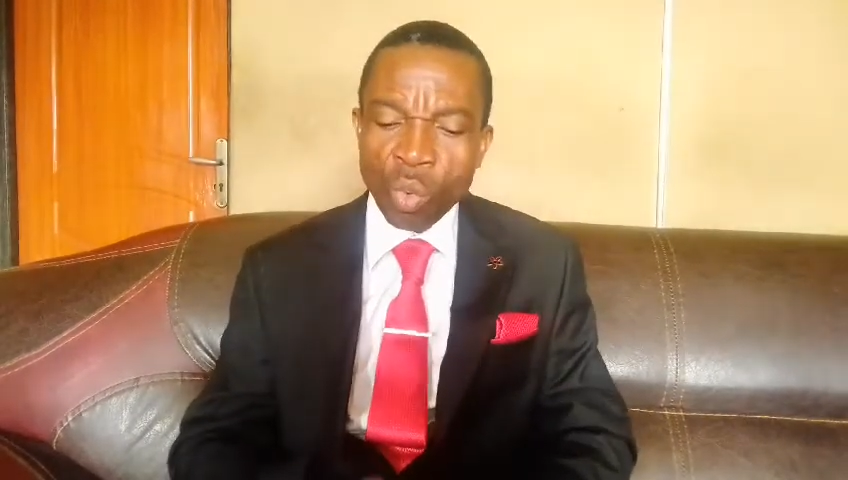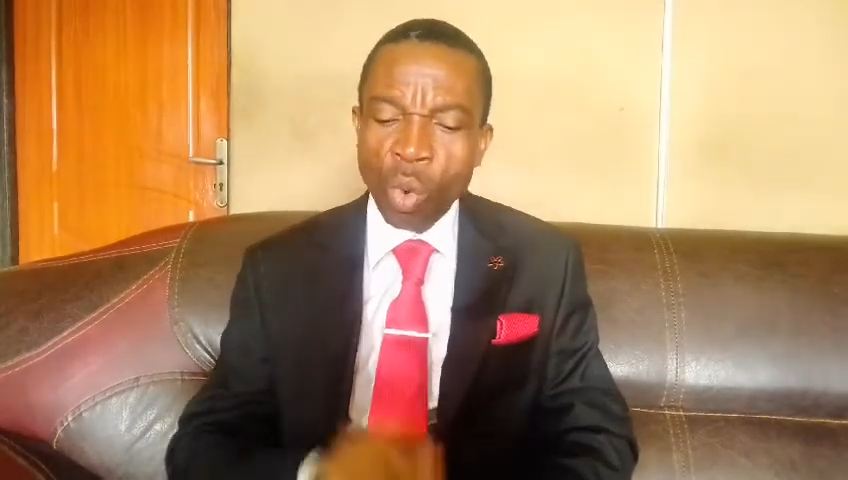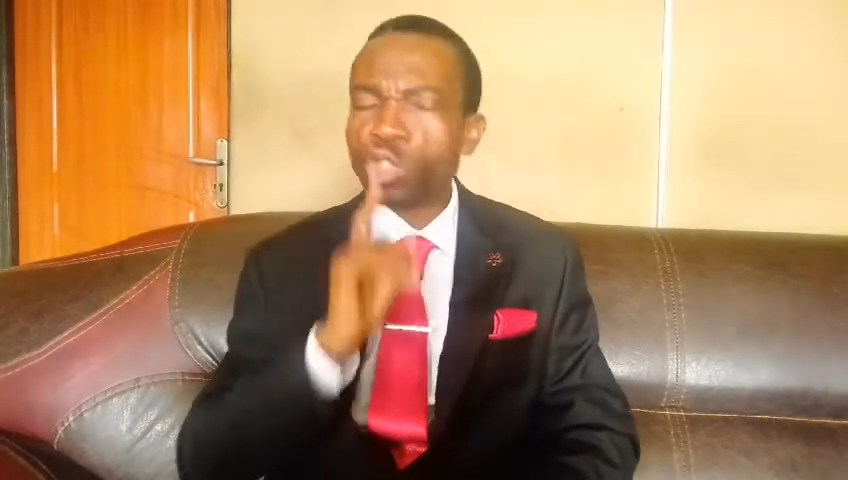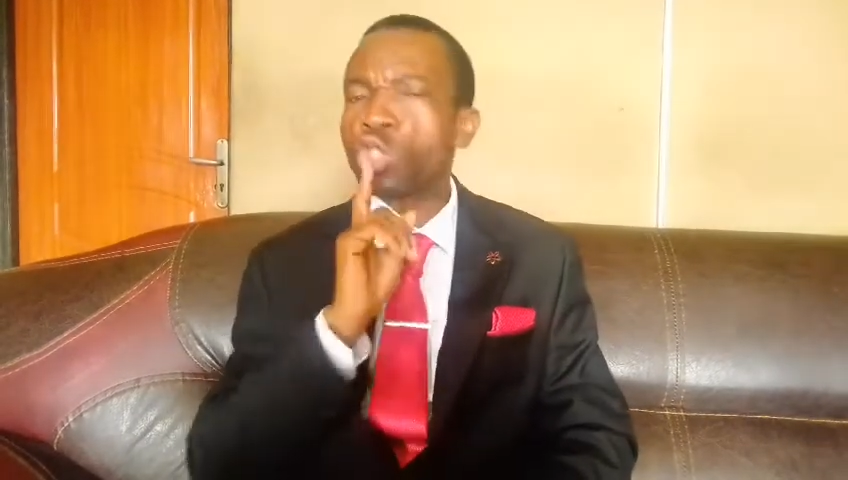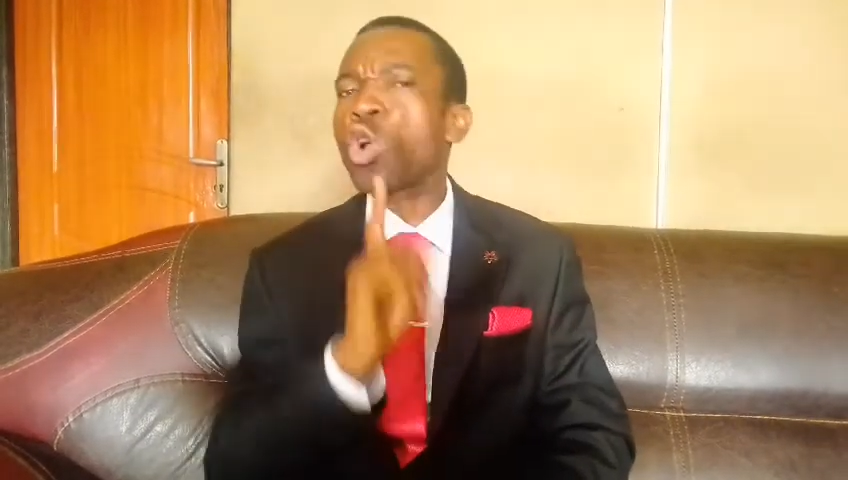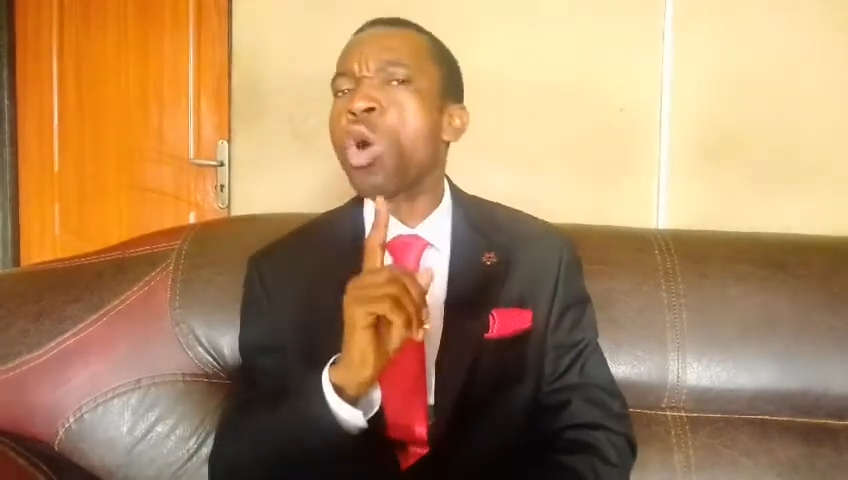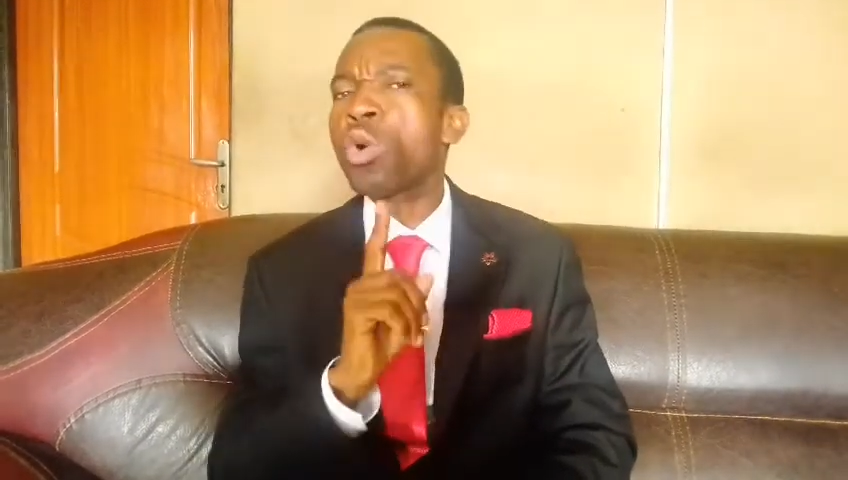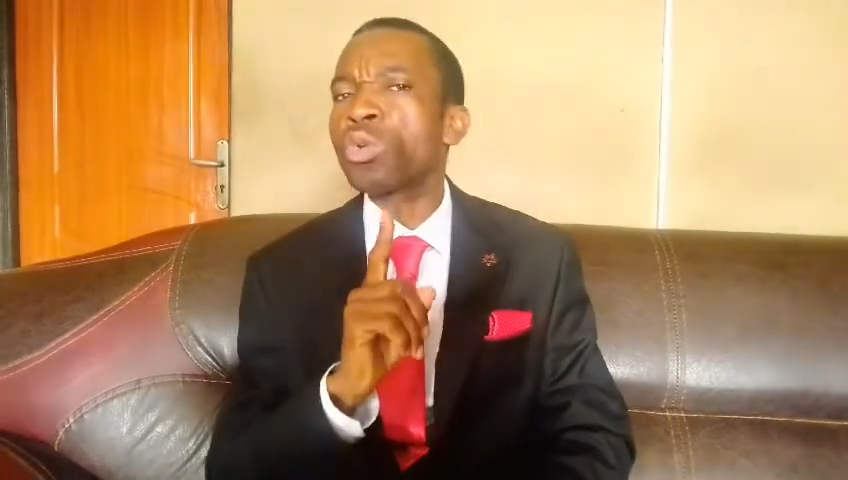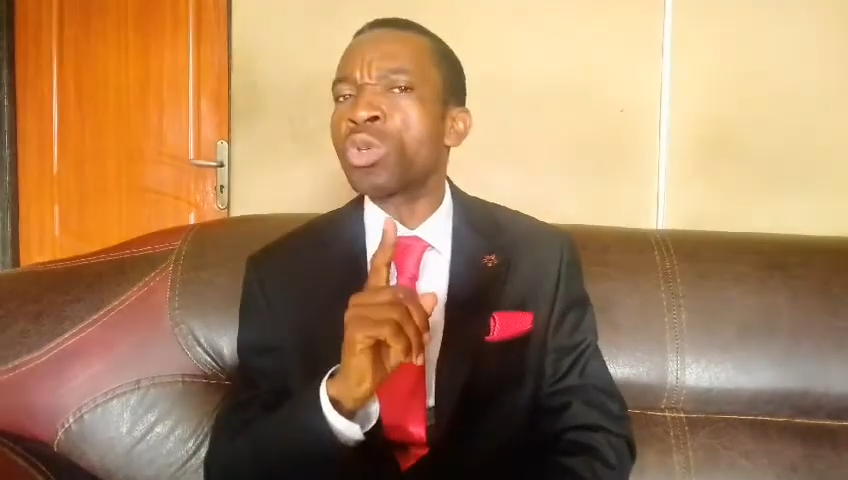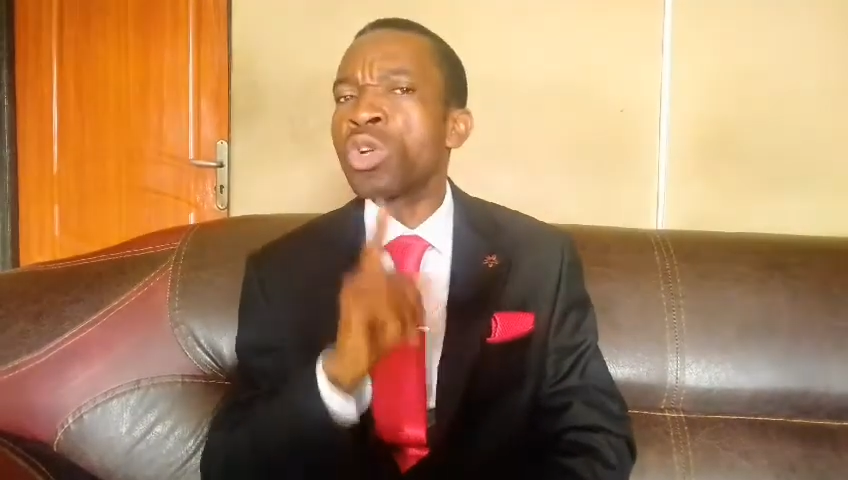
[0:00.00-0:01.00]
was
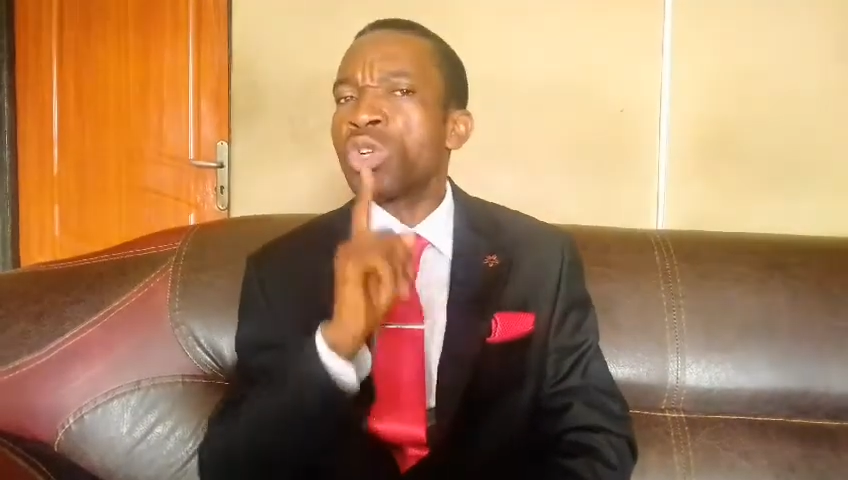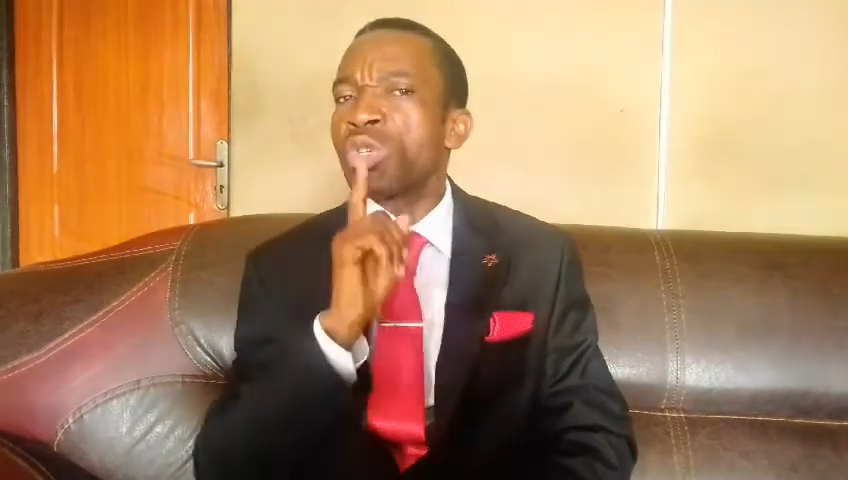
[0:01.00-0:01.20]
told